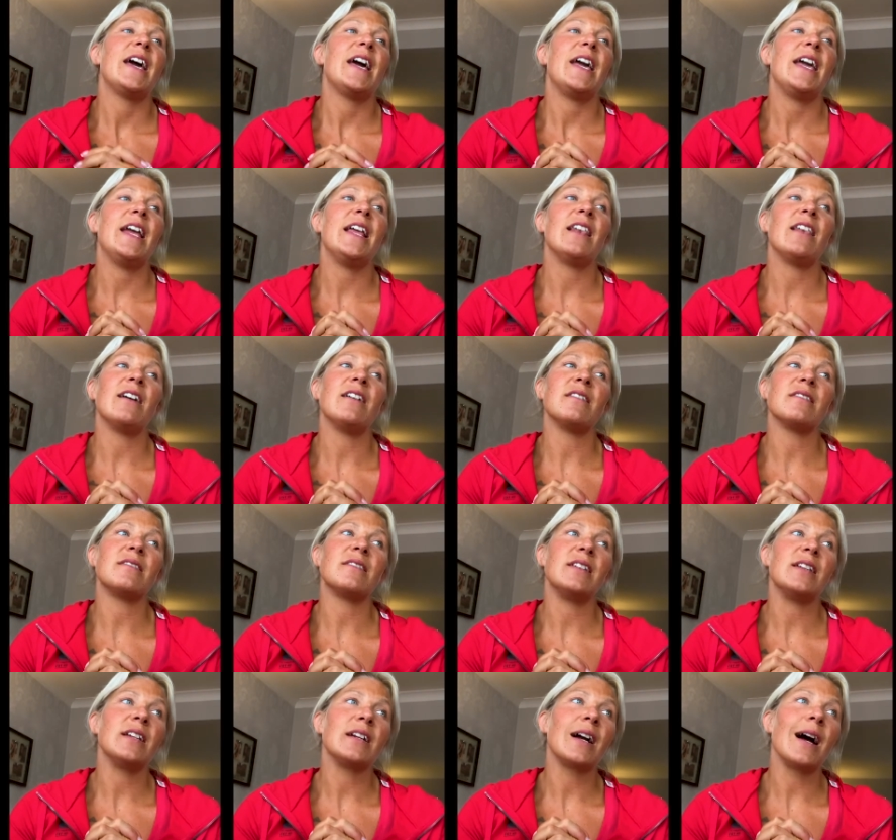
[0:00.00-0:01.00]
It
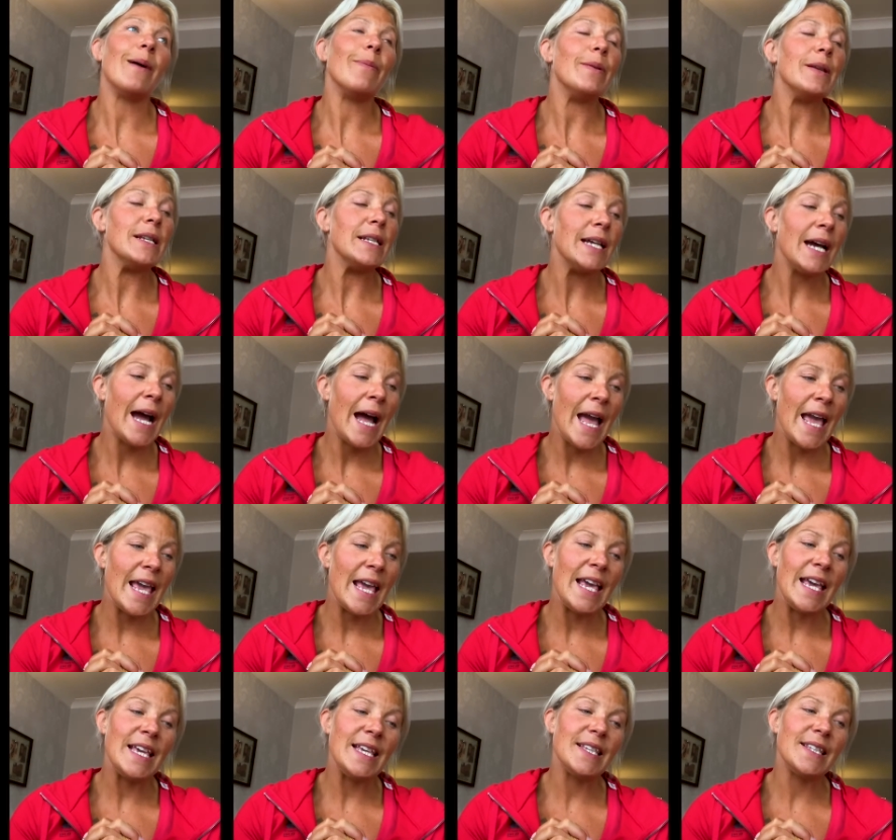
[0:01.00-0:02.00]
lasted a couple of
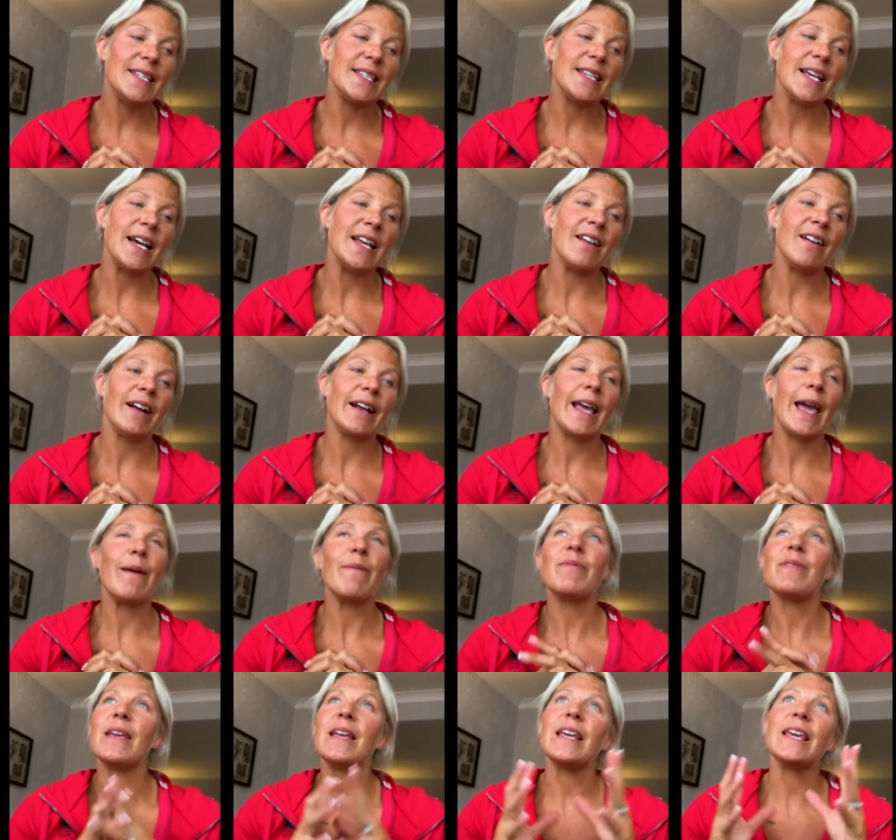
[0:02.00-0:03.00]
days and I kept
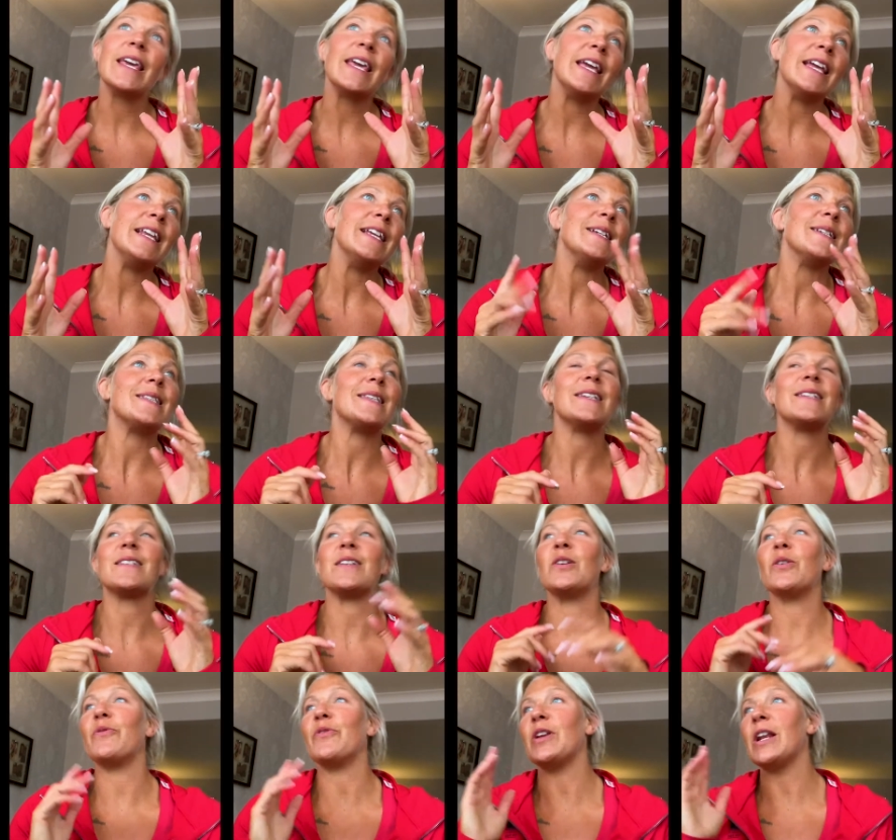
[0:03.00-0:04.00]
thinking, is this
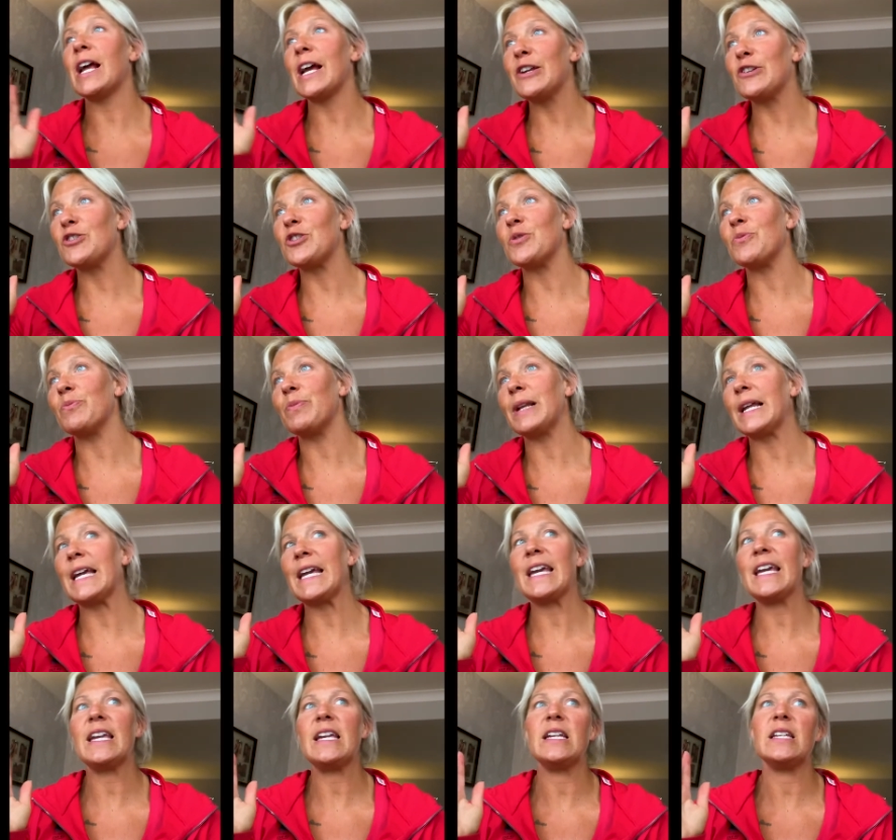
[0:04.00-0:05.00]
an ovulation
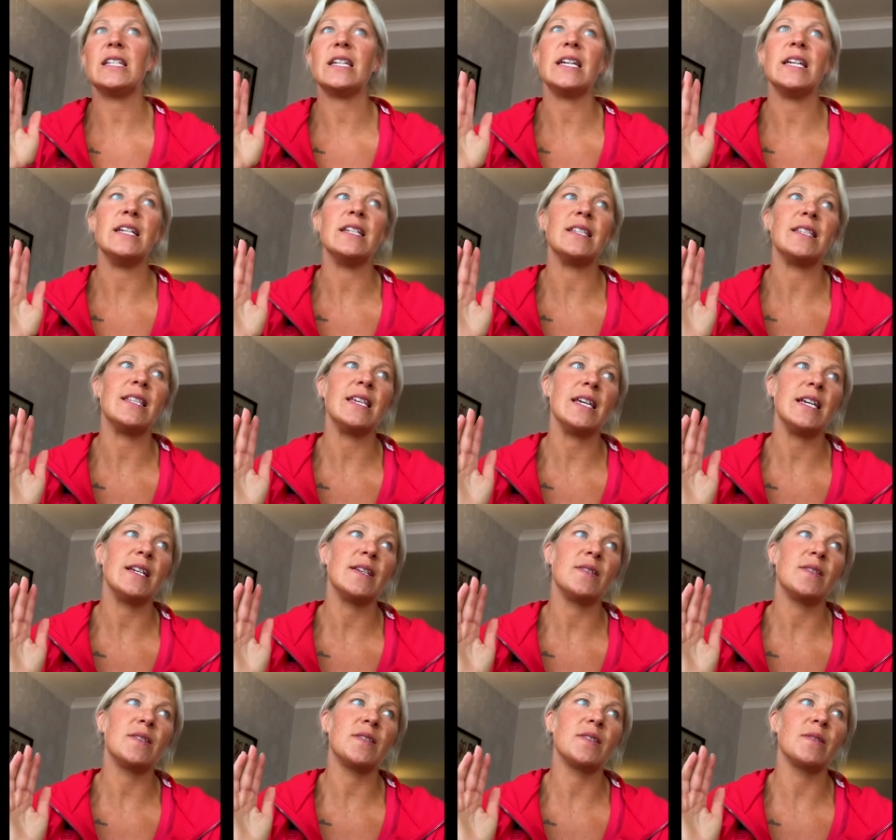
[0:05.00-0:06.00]
bleed? Is
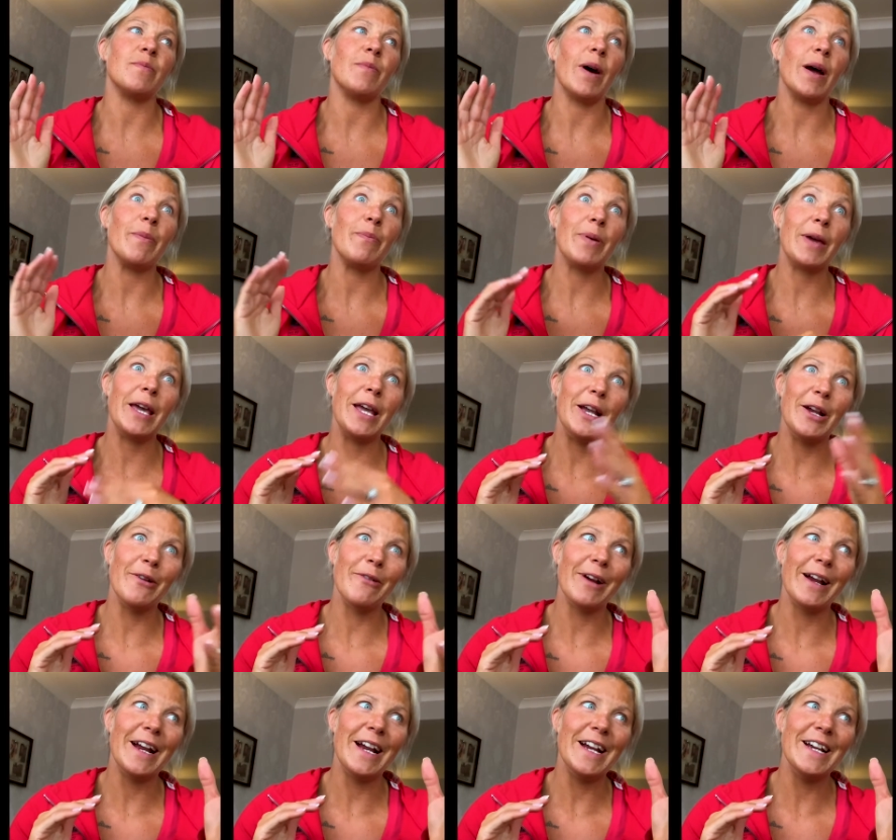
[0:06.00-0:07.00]
this my
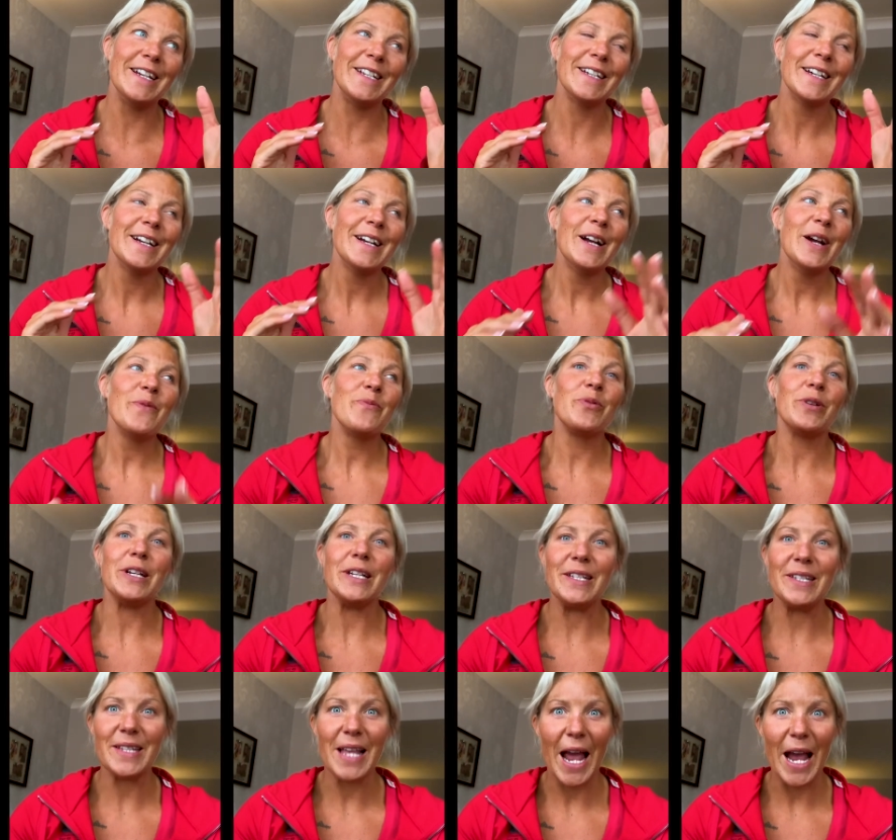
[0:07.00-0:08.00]
period? Pretty
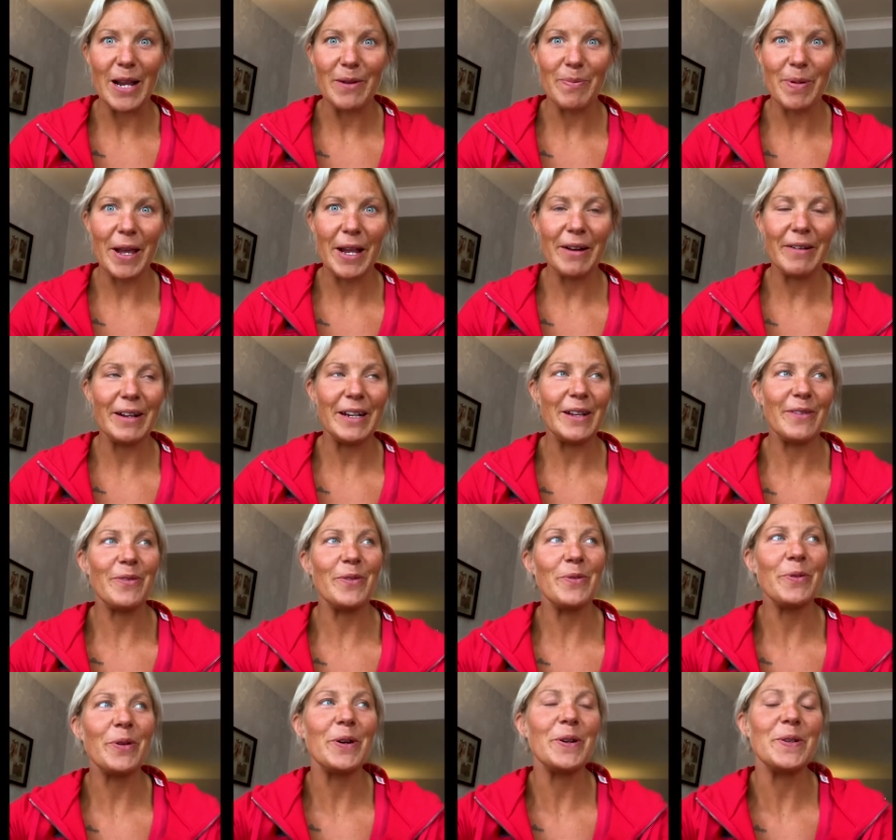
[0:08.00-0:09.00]
sad period if it
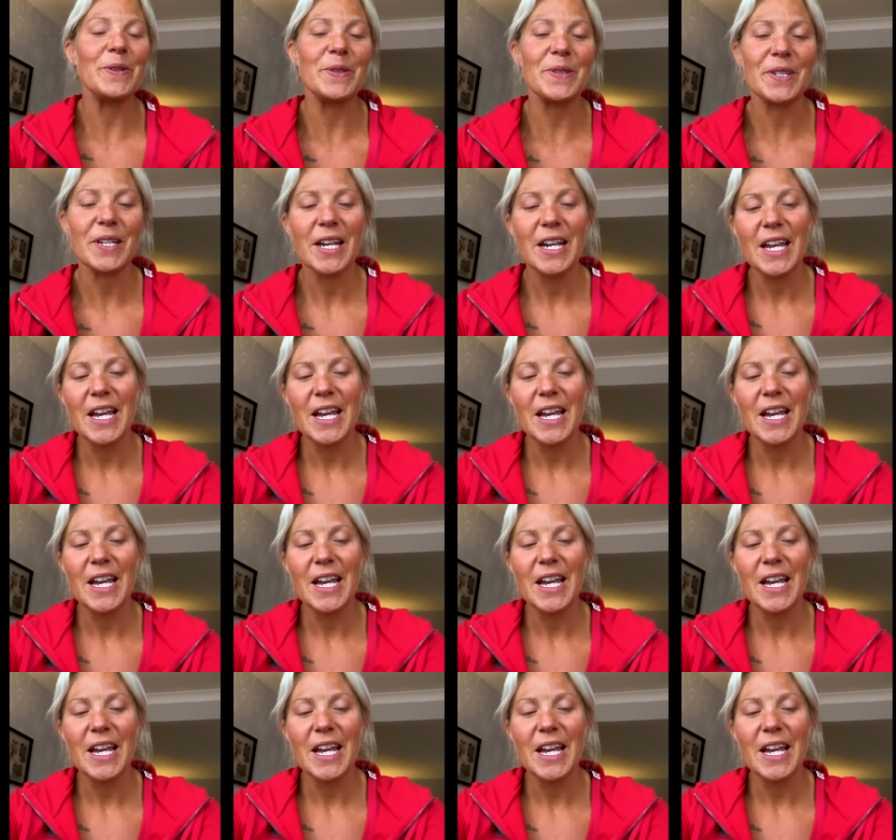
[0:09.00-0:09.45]
was.